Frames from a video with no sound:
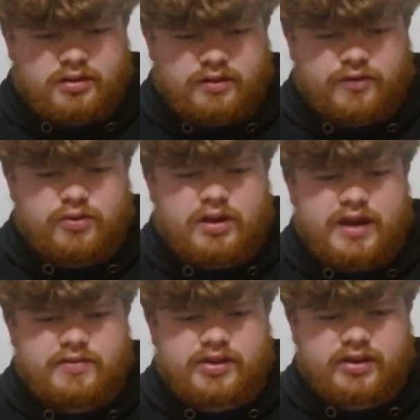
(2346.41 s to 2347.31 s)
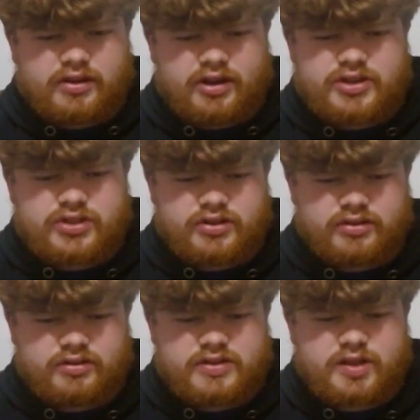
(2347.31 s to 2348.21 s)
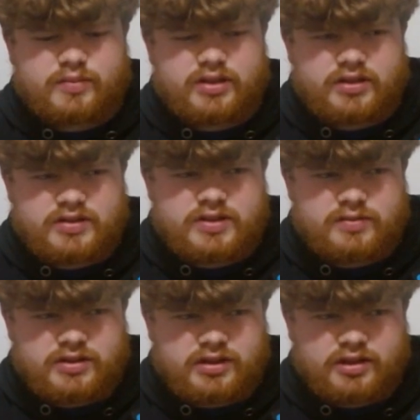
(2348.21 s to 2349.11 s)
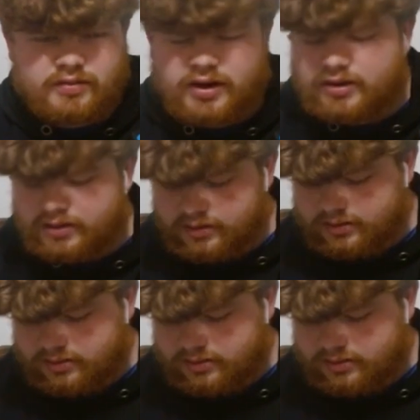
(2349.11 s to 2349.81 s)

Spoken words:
if you have a concussion, something needs to be done about it.